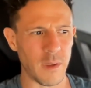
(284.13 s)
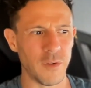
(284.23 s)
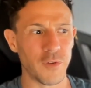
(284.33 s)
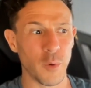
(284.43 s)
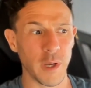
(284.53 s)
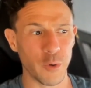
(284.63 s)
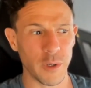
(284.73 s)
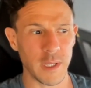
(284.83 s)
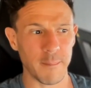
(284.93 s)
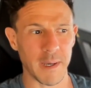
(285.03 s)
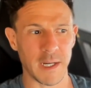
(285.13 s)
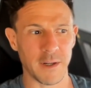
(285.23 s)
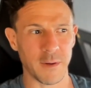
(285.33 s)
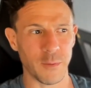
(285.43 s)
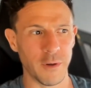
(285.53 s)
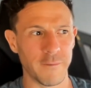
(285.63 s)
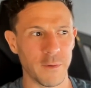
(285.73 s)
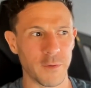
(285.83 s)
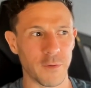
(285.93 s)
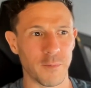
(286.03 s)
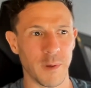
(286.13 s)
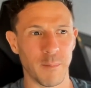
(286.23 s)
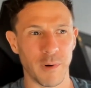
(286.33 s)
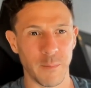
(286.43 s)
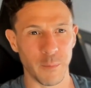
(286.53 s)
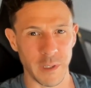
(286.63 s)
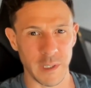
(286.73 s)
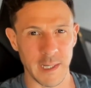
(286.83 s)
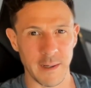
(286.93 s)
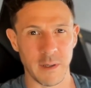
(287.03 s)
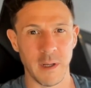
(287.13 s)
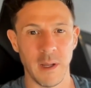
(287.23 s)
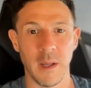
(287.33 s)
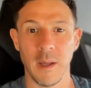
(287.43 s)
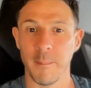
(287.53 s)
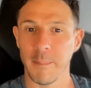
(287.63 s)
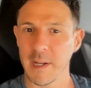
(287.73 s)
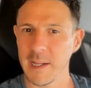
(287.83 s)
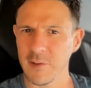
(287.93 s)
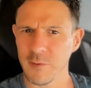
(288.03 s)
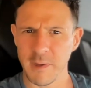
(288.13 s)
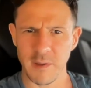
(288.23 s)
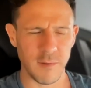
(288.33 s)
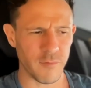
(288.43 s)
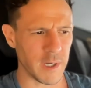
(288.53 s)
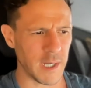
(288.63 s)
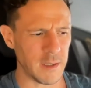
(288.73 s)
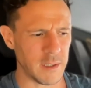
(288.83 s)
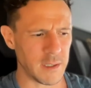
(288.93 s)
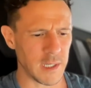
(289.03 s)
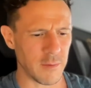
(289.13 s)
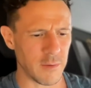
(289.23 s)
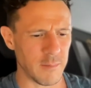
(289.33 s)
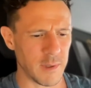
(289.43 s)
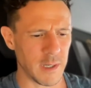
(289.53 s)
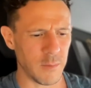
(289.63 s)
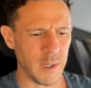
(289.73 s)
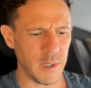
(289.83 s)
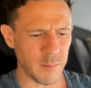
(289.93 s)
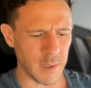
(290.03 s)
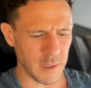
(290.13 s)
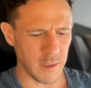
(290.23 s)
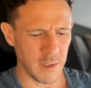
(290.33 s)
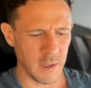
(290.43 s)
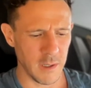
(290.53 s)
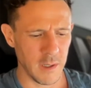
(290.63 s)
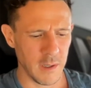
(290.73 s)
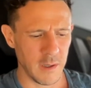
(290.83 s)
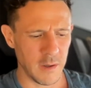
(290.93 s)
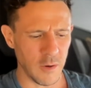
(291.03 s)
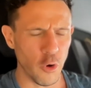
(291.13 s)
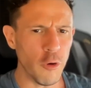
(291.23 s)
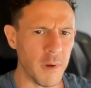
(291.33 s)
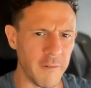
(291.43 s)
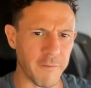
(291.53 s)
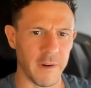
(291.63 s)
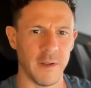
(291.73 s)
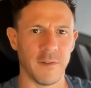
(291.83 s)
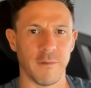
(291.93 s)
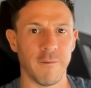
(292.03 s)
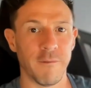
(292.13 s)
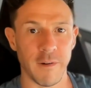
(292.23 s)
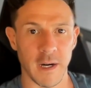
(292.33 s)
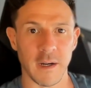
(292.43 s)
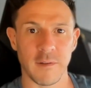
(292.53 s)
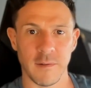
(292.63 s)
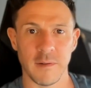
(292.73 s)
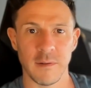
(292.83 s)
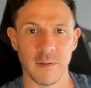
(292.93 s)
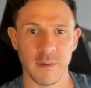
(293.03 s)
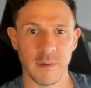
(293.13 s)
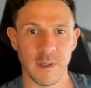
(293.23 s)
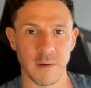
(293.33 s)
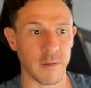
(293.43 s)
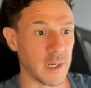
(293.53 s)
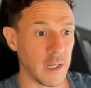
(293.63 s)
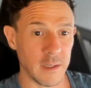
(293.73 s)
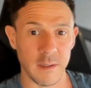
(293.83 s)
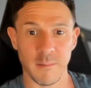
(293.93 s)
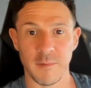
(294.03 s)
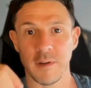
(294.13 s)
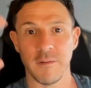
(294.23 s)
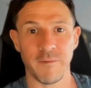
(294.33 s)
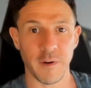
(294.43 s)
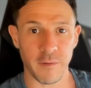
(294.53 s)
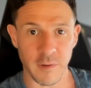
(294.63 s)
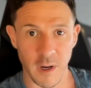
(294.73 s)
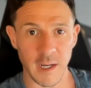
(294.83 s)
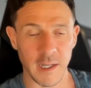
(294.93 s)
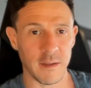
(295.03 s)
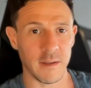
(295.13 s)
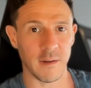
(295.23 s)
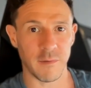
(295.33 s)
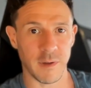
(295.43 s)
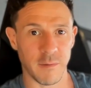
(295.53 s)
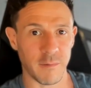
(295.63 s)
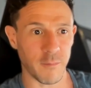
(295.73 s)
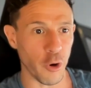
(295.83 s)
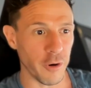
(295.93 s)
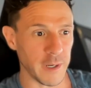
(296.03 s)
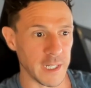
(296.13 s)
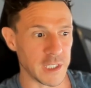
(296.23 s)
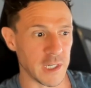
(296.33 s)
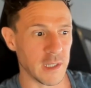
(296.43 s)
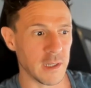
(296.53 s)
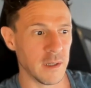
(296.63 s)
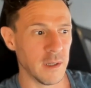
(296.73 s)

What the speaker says: So I couldn't get back into the workforce because my brain wouldn't allow it. But I had this massive reality check where I'm like, wait a minute, all my friends are fucked. They're killing themselves, they're dying, they're hurting each other.